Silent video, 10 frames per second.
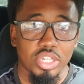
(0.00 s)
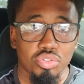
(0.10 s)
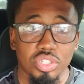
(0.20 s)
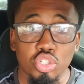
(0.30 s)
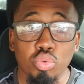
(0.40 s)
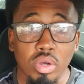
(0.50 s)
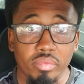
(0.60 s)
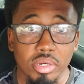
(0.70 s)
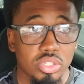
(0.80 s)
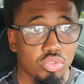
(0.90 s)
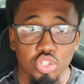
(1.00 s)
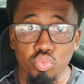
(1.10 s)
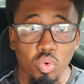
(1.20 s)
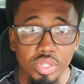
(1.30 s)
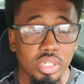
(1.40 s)
interest is twelve months, so
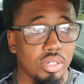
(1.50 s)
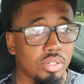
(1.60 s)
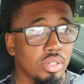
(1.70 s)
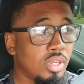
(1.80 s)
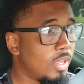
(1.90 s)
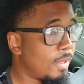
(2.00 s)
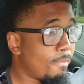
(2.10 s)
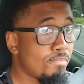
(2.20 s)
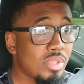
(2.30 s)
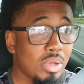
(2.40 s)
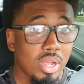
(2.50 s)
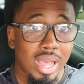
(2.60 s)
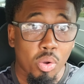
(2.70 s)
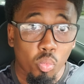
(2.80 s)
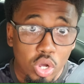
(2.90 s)
just one year.
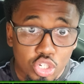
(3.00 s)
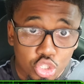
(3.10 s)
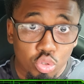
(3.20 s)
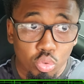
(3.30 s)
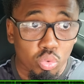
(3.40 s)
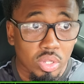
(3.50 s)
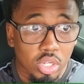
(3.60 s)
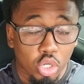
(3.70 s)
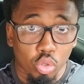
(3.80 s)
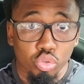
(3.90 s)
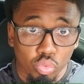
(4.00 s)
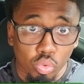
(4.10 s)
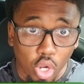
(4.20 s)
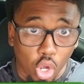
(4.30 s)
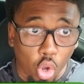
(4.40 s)
Once you go
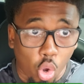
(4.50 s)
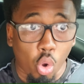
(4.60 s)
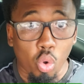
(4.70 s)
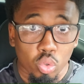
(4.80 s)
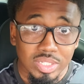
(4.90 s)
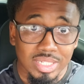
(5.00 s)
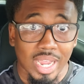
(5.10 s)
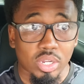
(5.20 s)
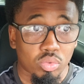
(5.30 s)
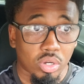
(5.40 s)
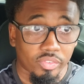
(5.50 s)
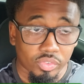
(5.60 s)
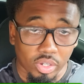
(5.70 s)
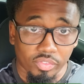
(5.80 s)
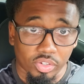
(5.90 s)
through a whole cycle of,
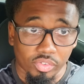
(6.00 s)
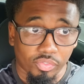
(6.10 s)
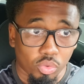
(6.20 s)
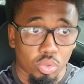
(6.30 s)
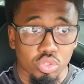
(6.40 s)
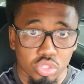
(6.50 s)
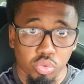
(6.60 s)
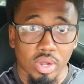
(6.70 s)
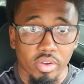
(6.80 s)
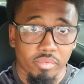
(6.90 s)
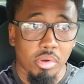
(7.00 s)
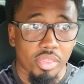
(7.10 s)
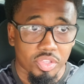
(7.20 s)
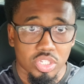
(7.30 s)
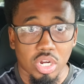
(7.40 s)
of a full 12
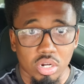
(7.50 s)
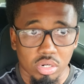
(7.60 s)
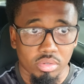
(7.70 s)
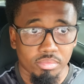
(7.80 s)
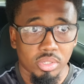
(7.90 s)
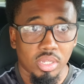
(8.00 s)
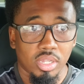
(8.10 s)
month term,